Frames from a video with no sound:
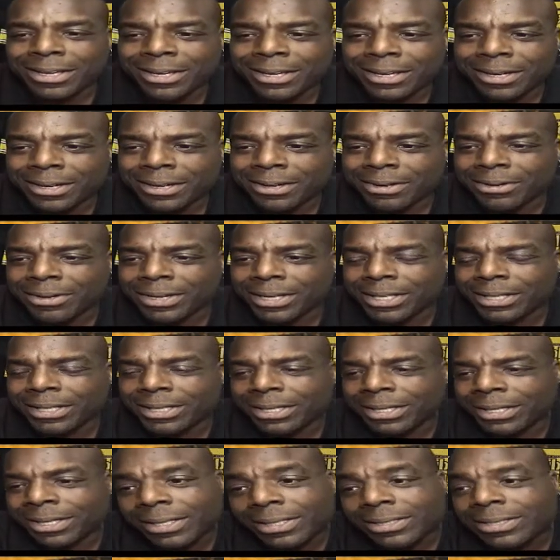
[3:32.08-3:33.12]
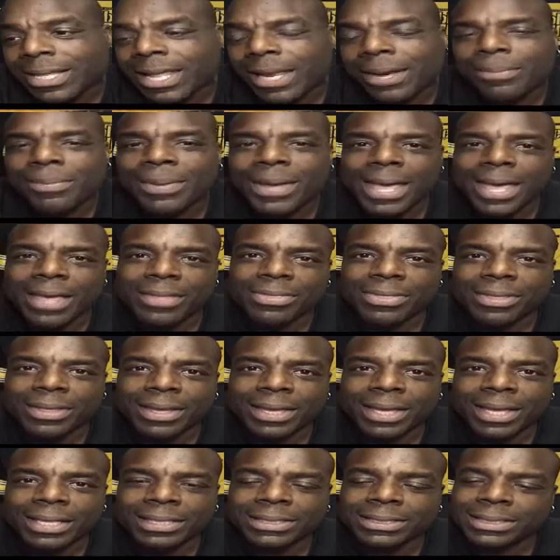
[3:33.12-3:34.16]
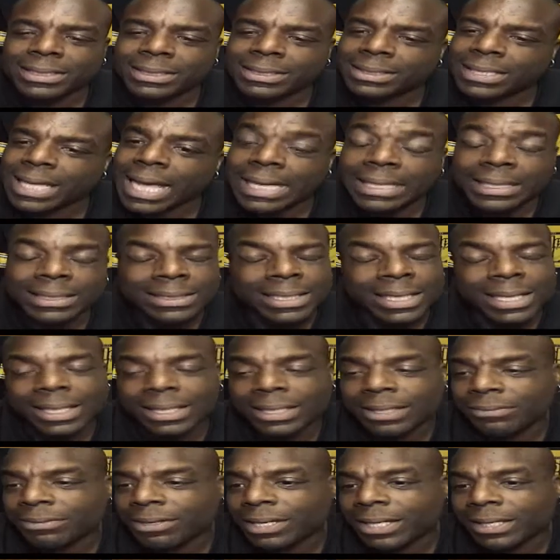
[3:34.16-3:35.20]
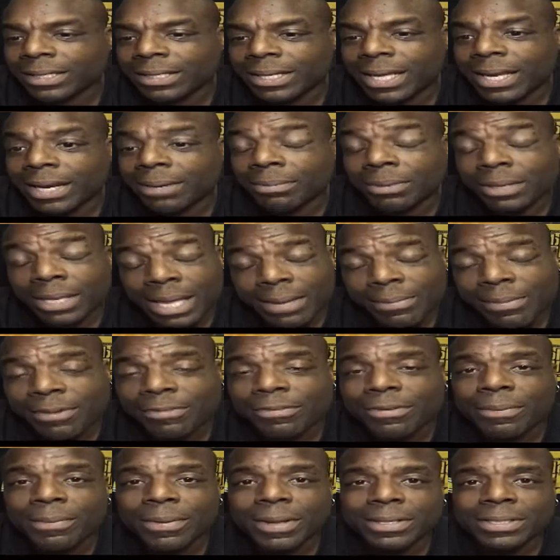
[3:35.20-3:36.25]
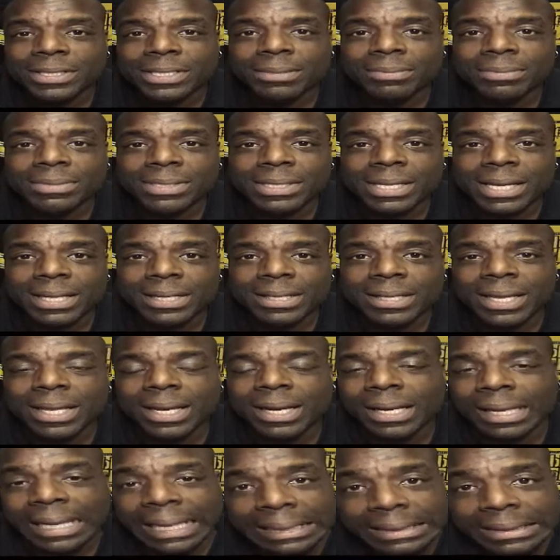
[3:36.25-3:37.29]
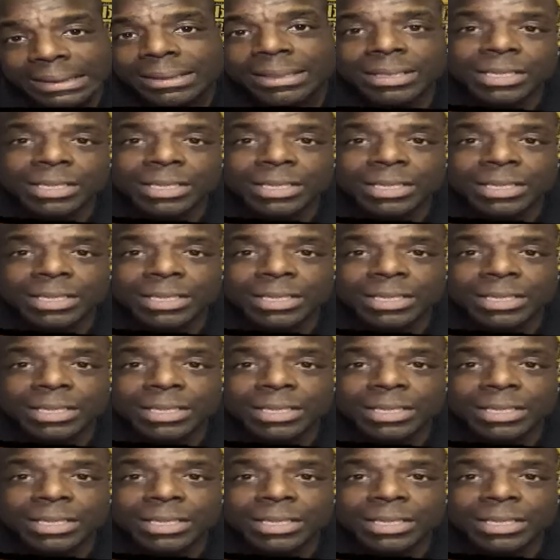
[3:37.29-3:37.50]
and it's not a bad thing. I just can't live like that. I'm glad my football team is like that. I like the